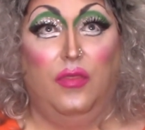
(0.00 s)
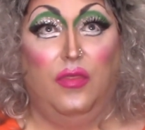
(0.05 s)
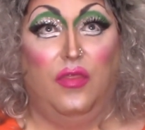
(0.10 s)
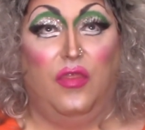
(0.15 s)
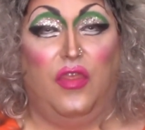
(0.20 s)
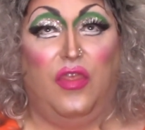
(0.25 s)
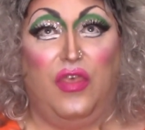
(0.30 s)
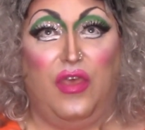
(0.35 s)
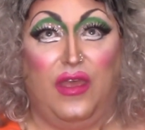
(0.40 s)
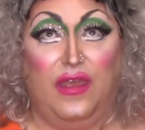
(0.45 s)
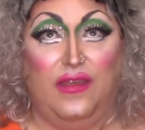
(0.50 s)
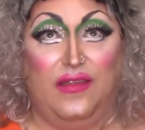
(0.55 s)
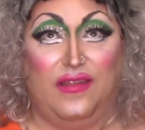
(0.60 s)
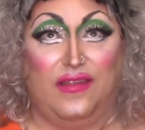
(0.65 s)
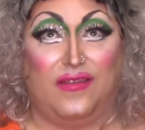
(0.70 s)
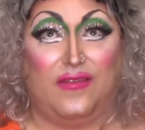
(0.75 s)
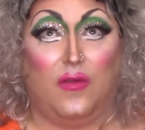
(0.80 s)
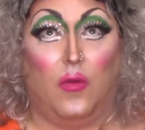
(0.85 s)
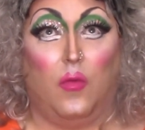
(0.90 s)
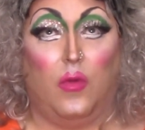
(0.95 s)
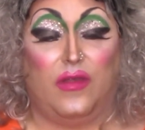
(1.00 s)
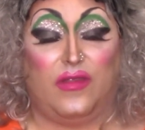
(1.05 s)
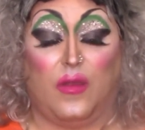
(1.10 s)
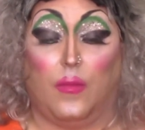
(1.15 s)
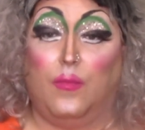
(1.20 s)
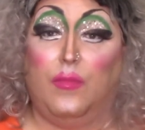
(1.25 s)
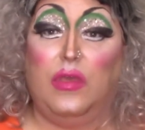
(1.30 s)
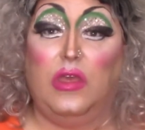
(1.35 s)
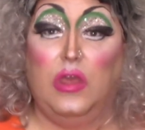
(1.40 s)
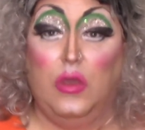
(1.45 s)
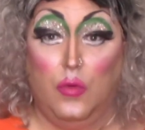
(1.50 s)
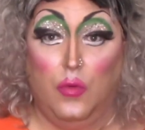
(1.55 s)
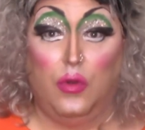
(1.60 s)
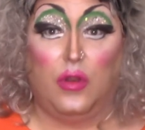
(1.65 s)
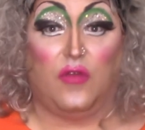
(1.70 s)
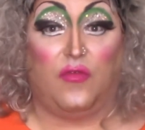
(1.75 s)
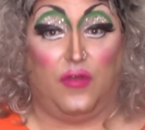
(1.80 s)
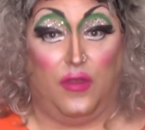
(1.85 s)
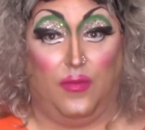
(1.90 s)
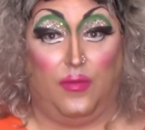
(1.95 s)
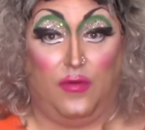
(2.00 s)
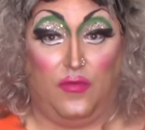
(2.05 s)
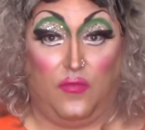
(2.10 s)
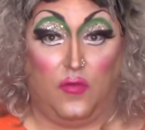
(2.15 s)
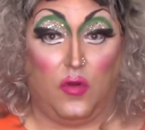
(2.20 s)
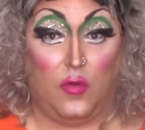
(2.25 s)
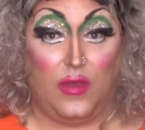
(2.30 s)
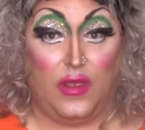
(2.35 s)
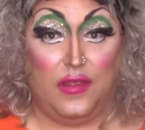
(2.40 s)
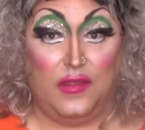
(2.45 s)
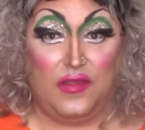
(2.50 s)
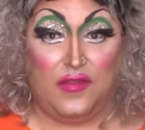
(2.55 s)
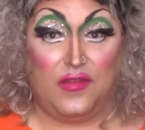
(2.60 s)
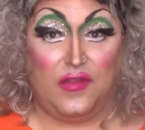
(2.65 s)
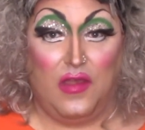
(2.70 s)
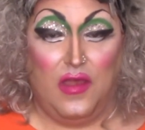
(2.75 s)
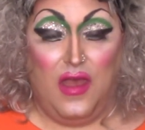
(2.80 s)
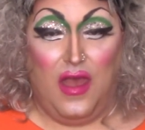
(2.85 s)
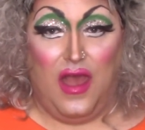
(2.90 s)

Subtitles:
This was a beautiful performance.